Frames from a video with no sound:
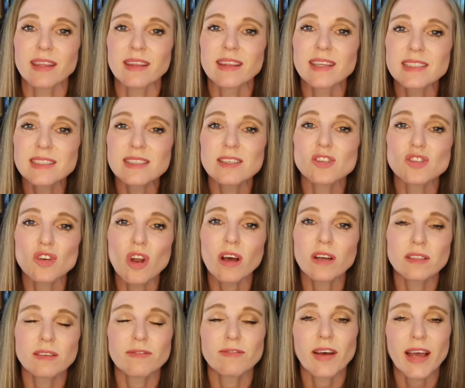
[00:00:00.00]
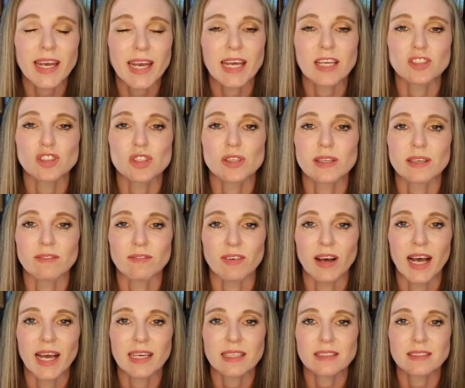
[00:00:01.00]
This is not financial
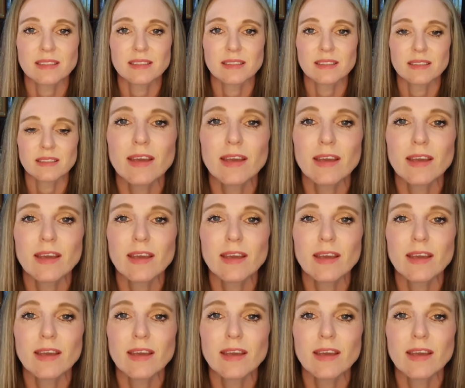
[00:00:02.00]
advice.